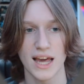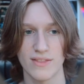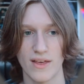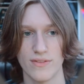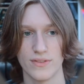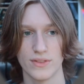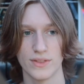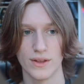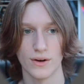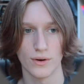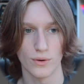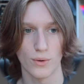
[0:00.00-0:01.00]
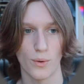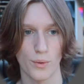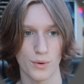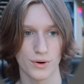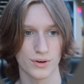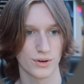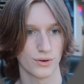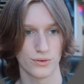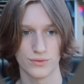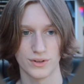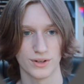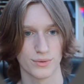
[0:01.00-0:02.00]
and then the
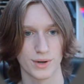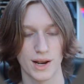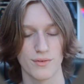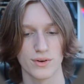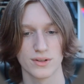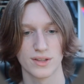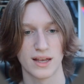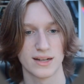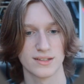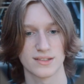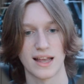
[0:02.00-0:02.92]
Orgoven or whatever that is,